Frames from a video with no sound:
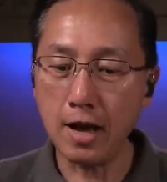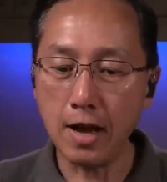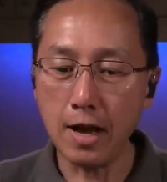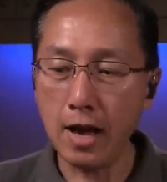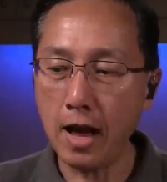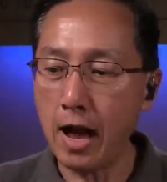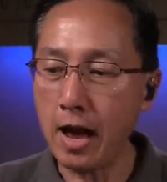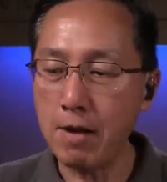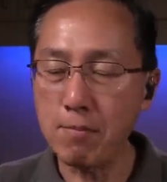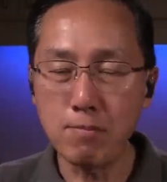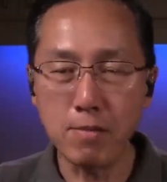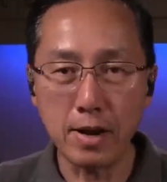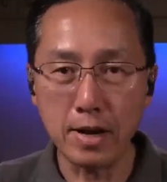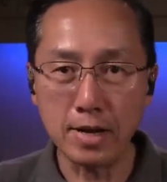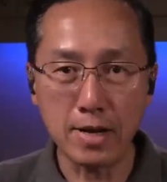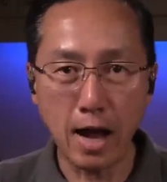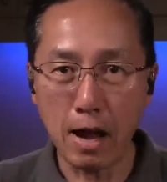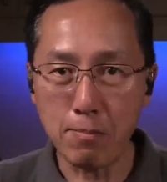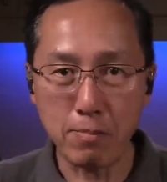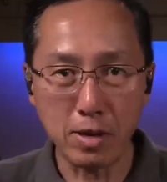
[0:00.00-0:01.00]
I might
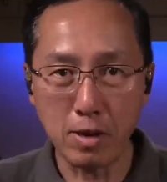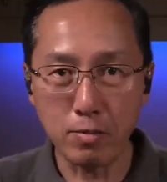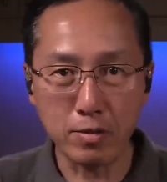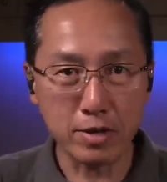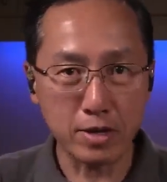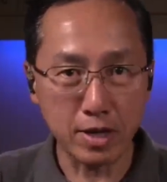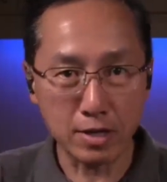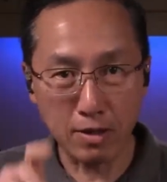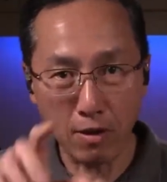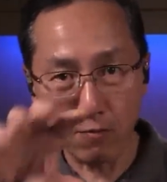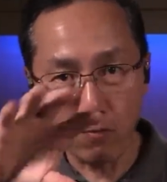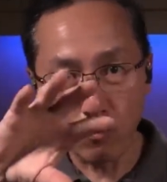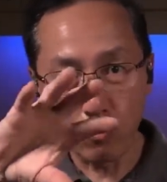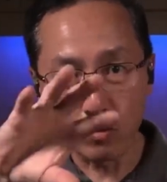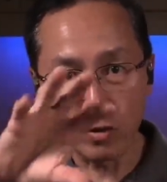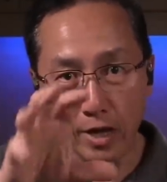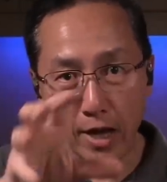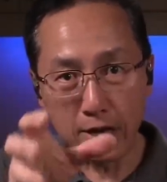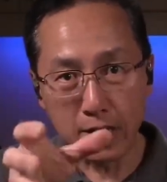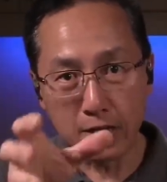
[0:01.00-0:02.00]
not be able to get that
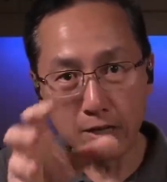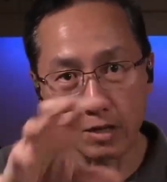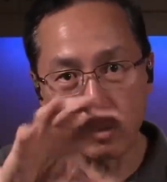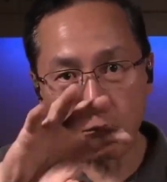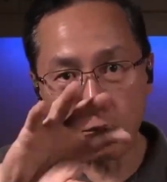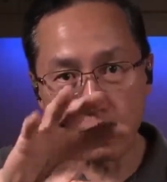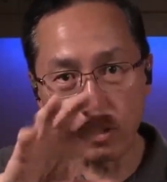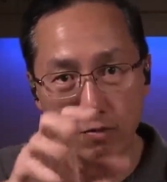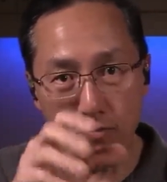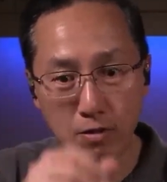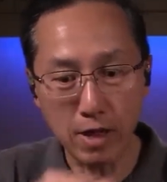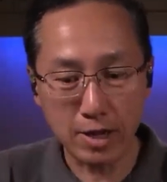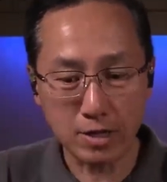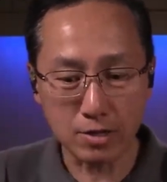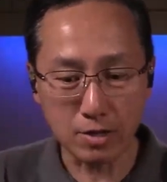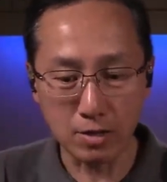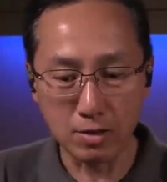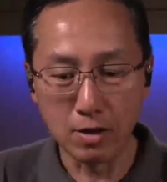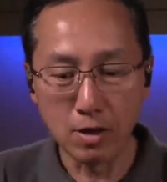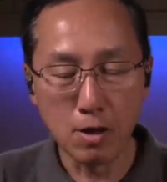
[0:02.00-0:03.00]
full 90 degree
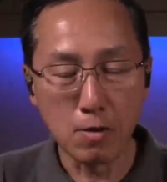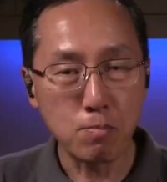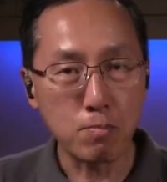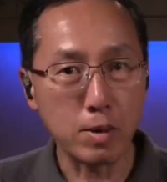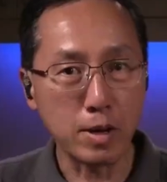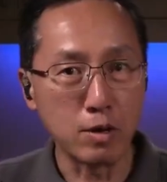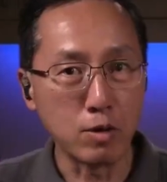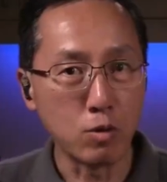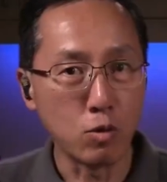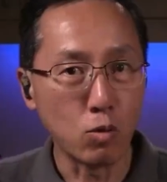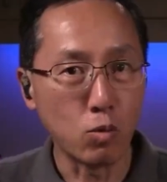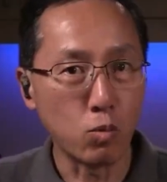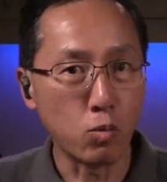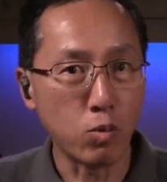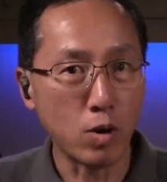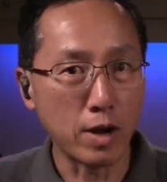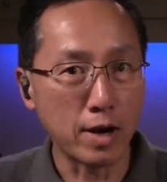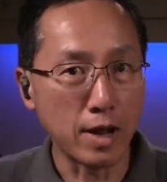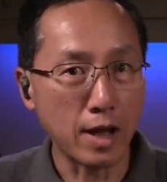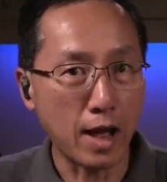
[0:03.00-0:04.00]
deflection, but
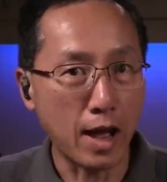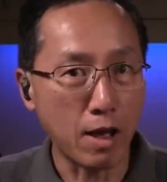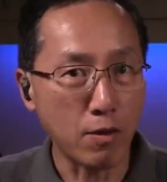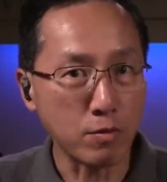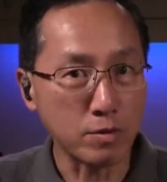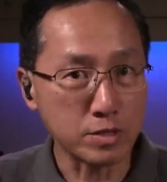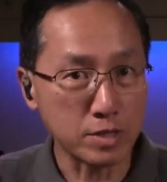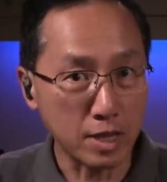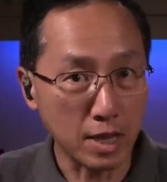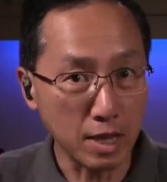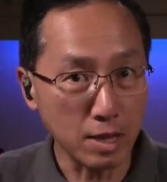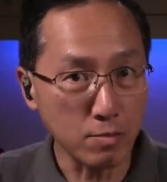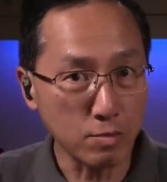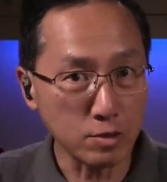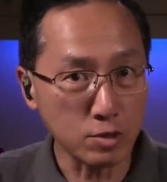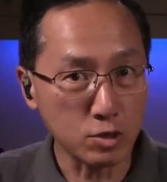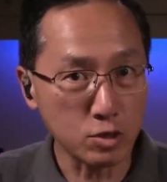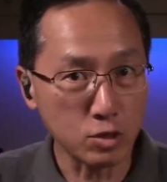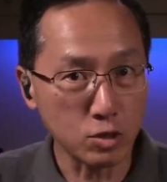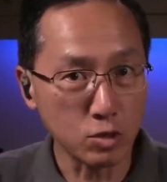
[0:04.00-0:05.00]
what I was
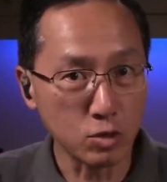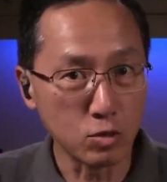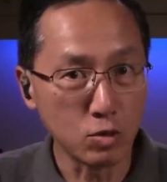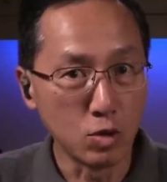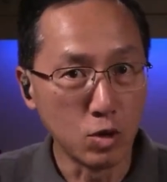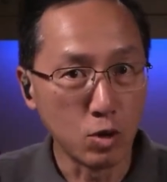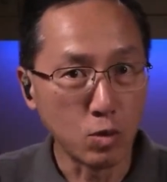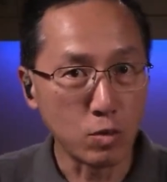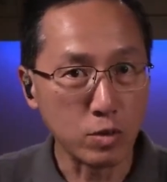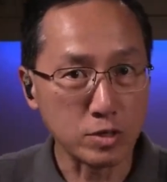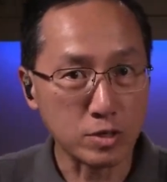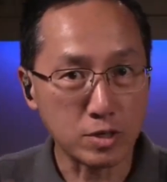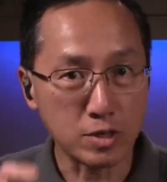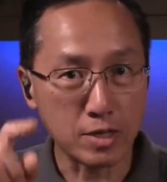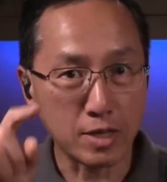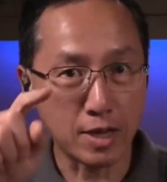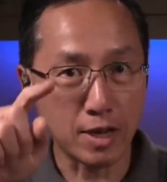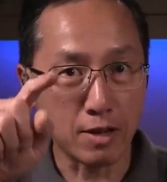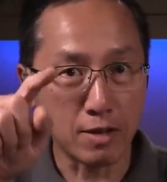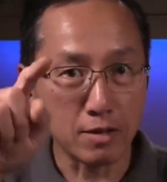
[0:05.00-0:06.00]
able to do was to
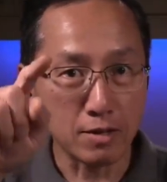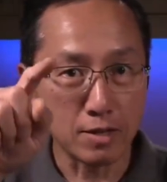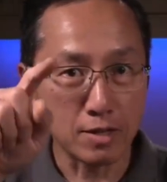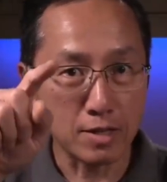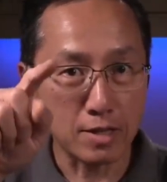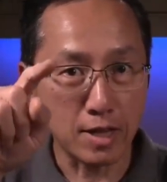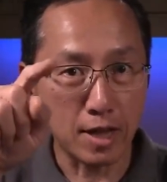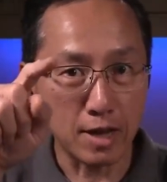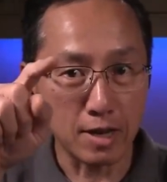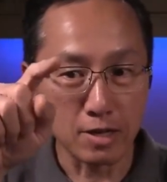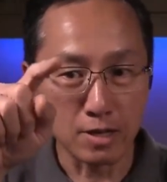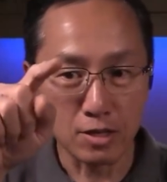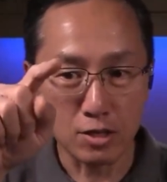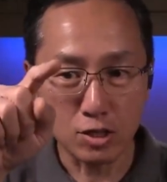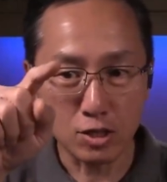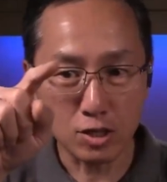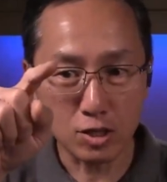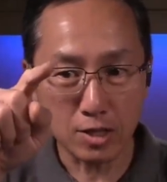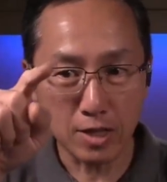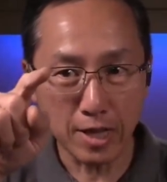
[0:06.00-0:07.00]
get that
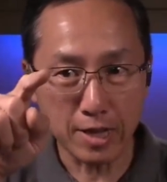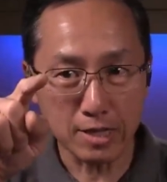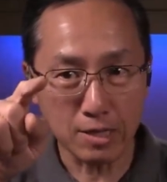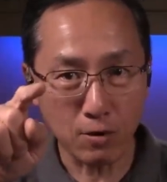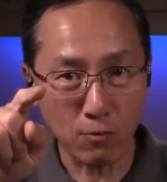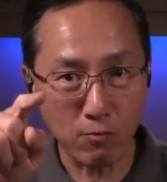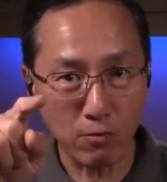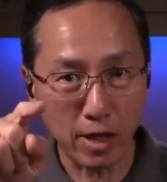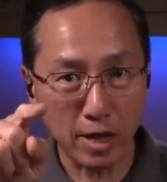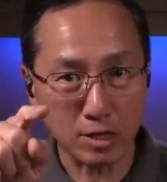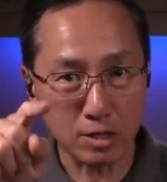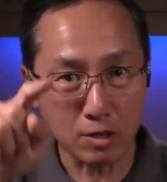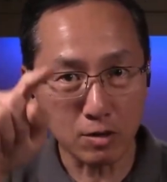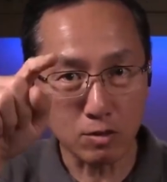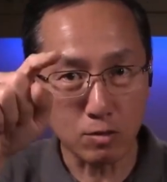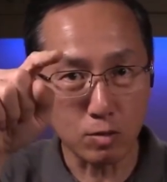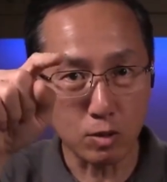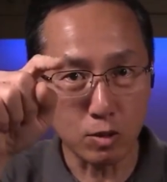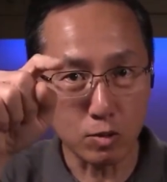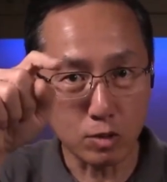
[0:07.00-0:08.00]
slight
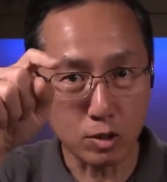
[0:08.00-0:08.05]
deflection to,